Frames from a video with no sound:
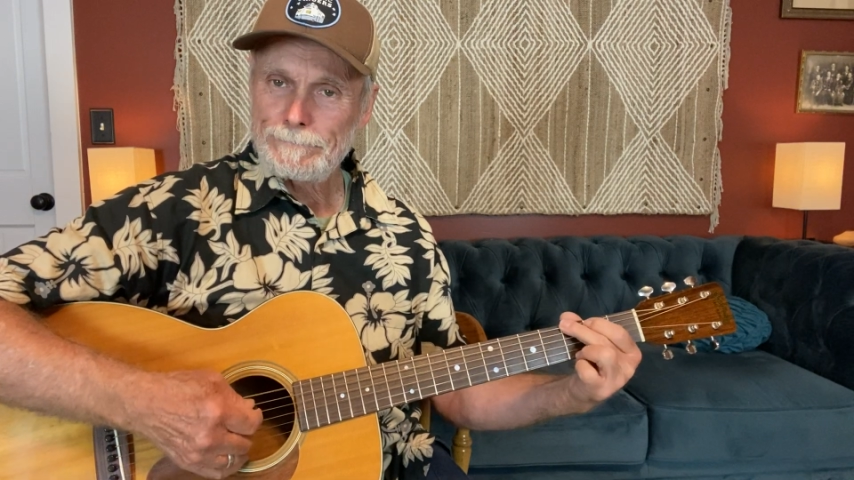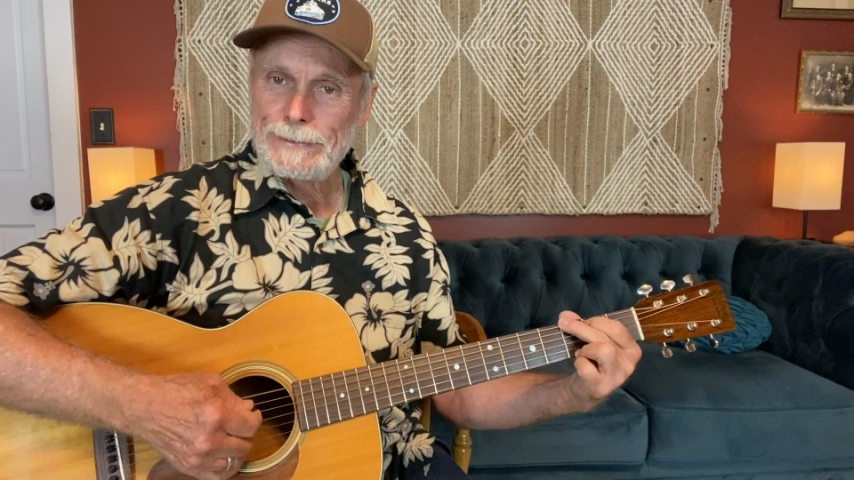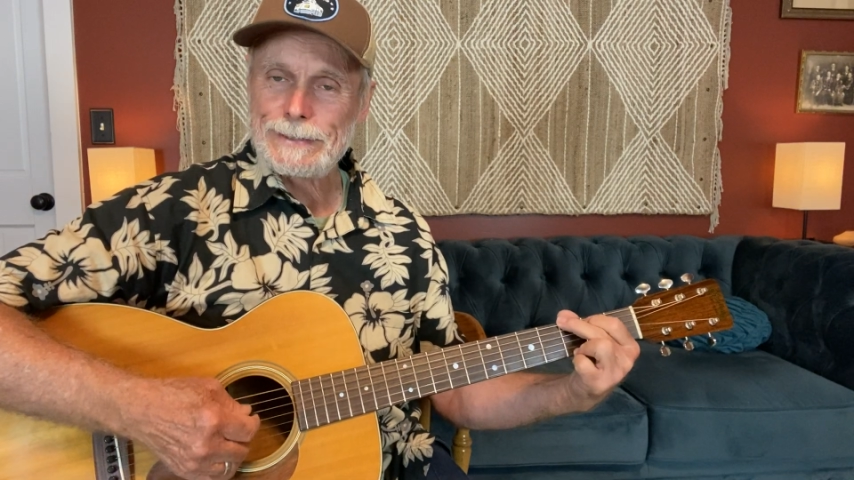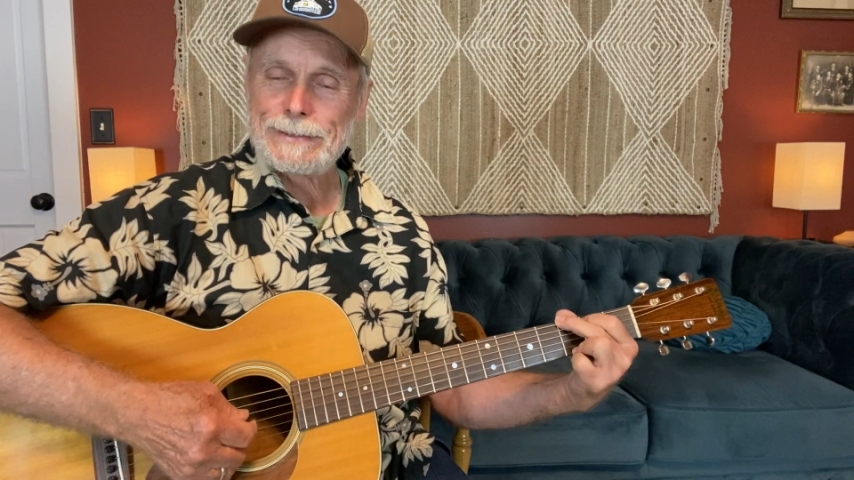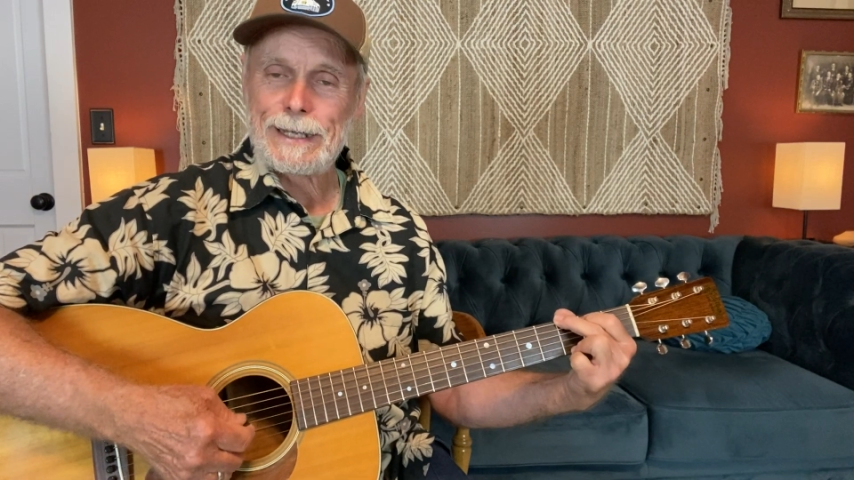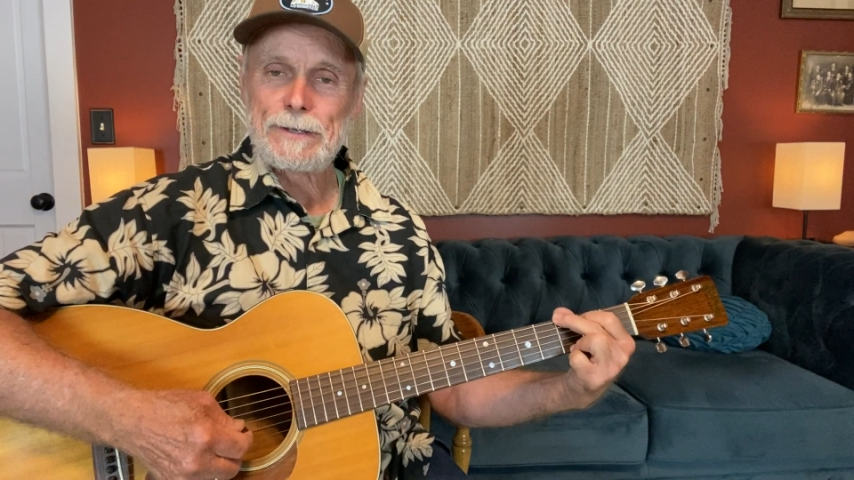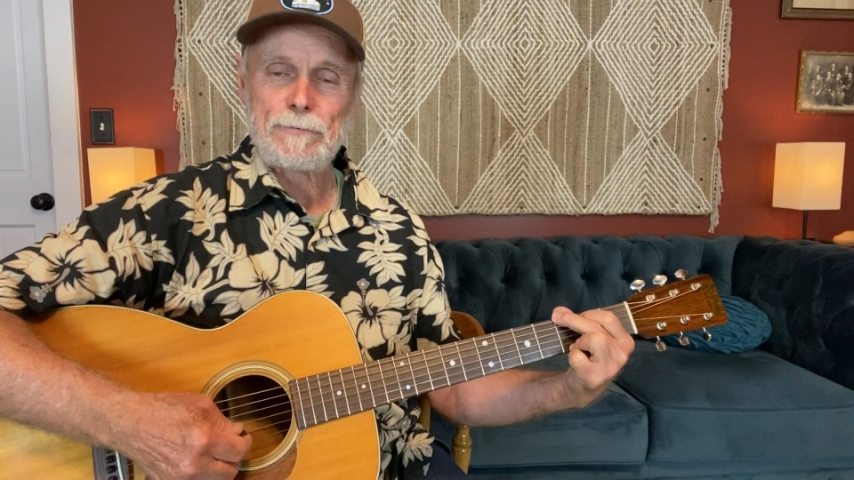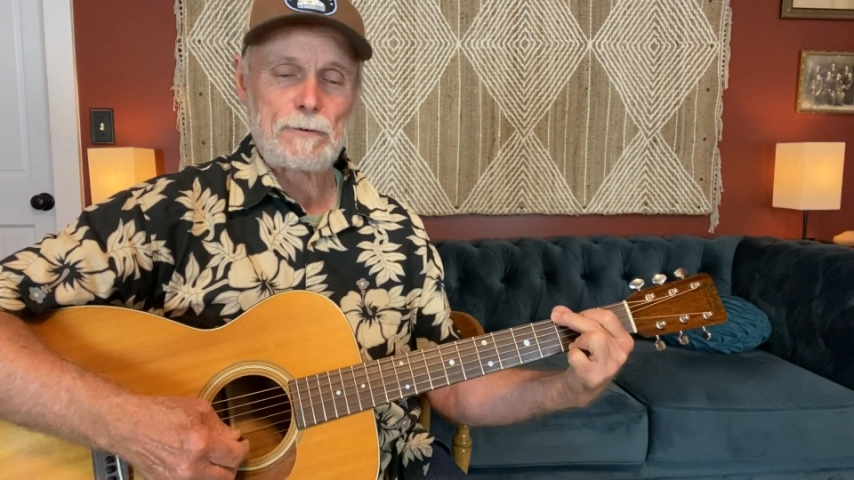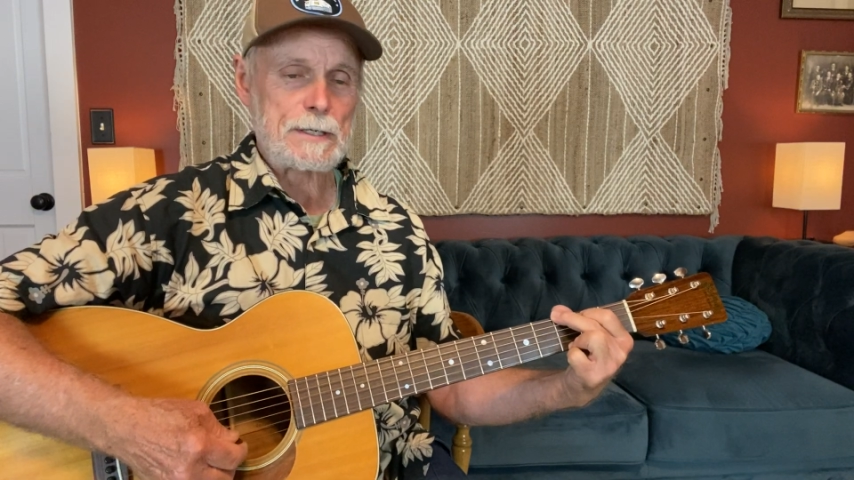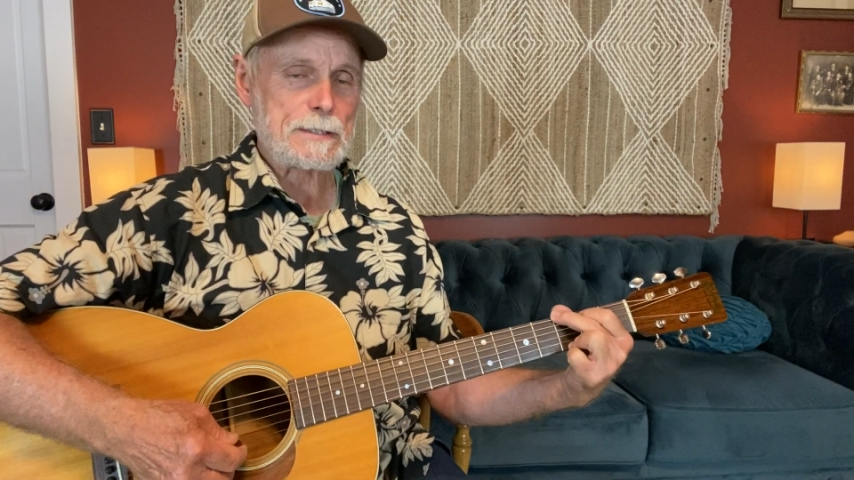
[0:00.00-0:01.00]
That's kind of
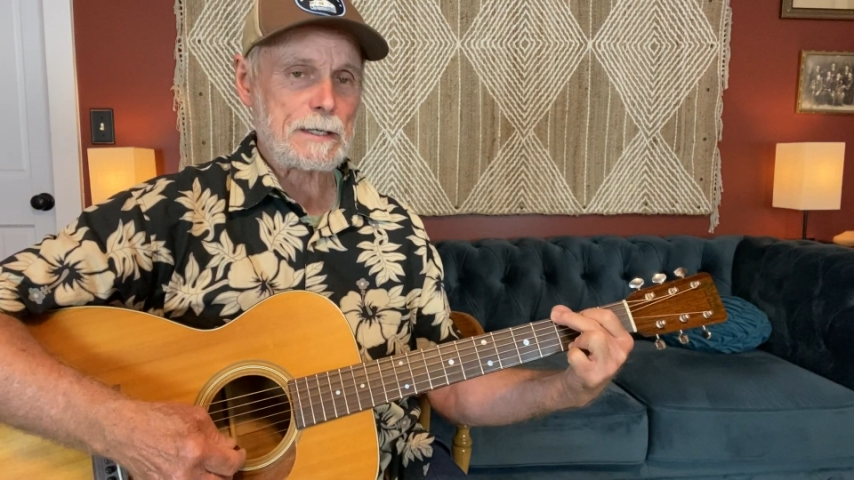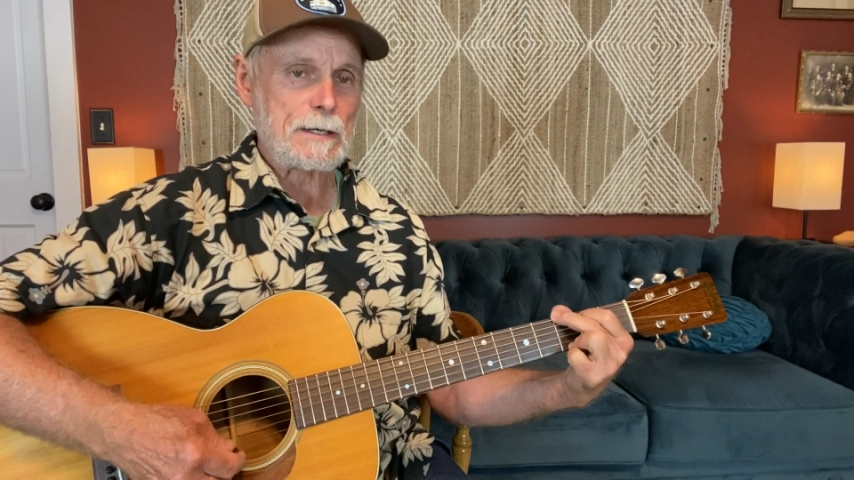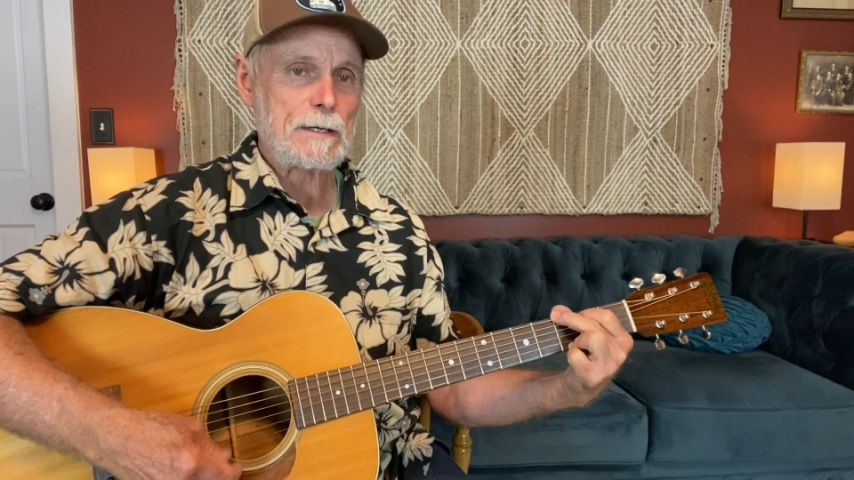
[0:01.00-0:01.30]
the phrase there.